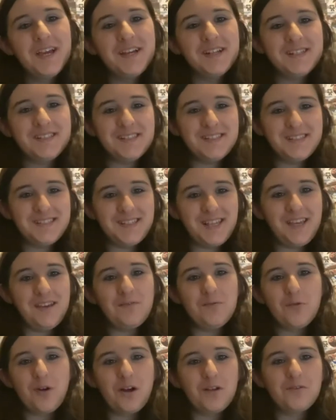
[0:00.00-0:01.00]
to see
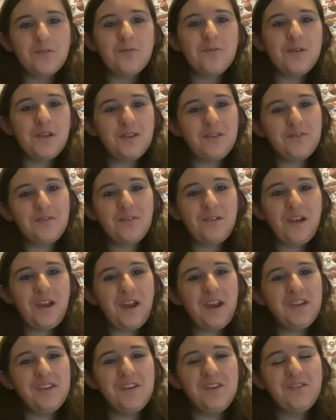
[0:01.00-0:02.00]
one when you're at a
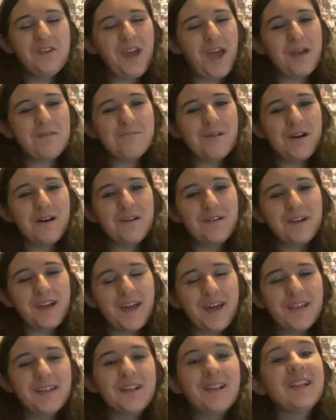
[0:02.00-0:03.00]
UK park,
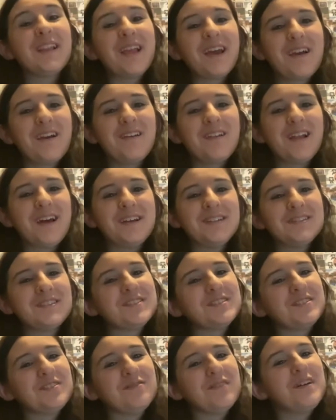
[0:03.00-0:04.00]
and Legoland
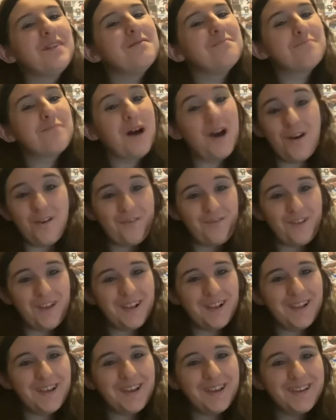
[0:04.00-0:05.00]
do it
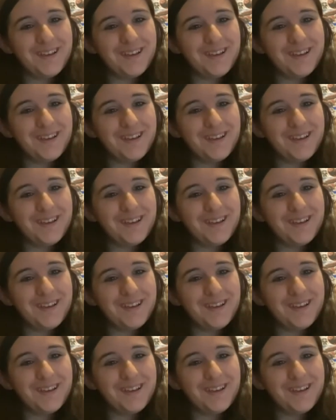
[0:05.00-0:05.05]
perfectly.